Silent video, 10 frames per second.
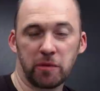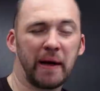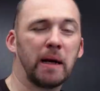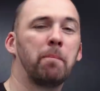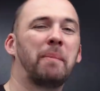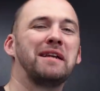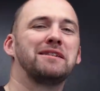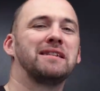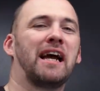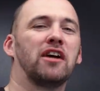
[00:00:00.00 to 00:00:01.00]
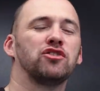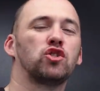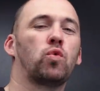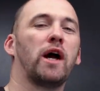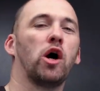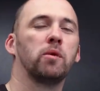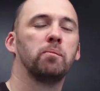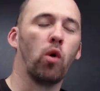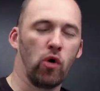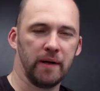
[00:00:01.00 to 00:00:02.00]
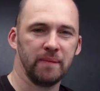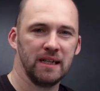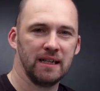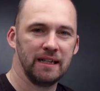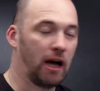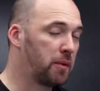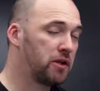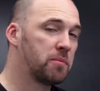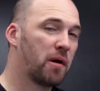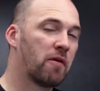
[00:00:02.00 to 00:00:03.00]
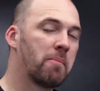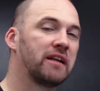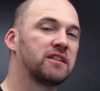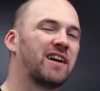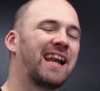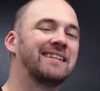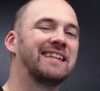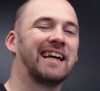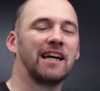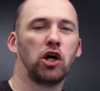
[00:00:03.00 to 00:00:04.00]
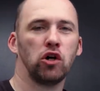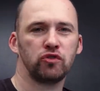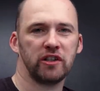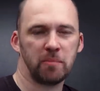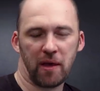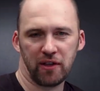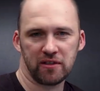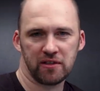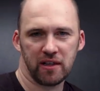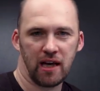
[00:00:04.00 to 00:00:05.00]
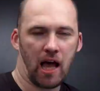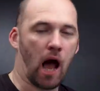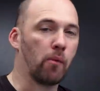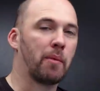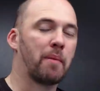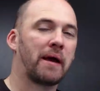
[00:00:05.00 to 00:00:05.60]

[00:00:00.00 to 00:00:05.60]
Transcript: how to paint a Beast Snagga Squighog Boy. Now, I'll be using both a mix of classic and contrast methods, and we'll be